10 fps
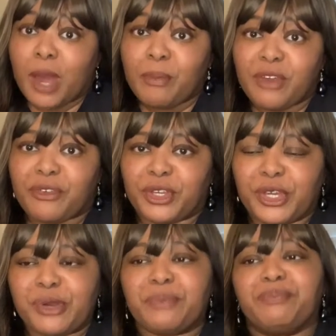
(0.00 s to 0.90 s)
be for you.
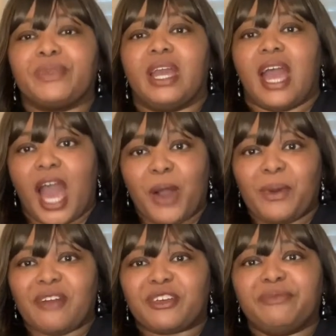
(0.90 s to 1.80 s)

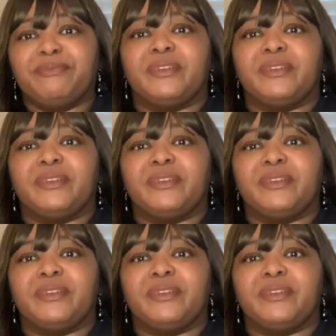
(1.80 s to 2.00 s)
However,